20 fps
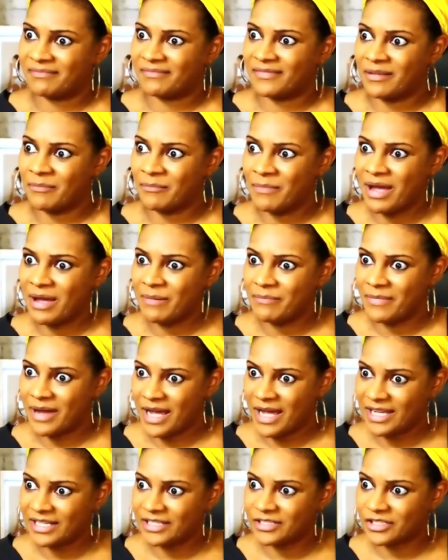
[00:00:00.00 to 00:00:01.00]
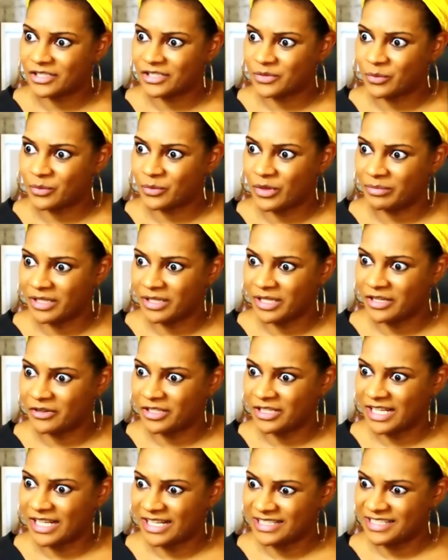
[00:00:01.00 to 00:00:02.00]
My mind just went blank
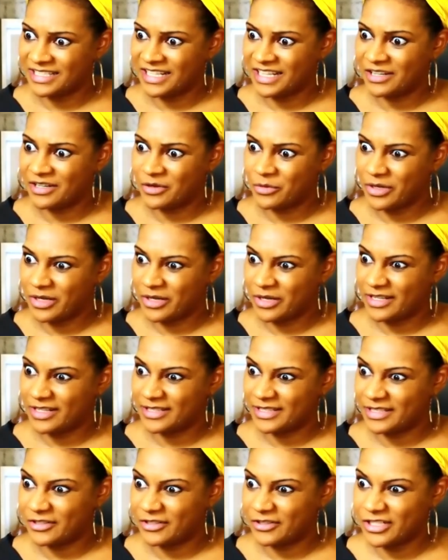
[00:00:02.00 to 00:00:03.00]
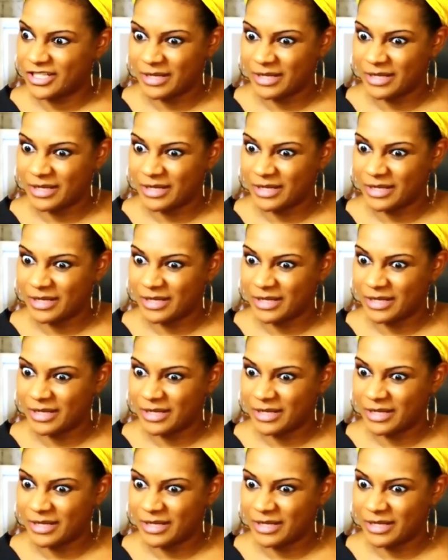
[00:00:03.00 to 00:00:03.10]
on that. Isn't that Aquarius energy?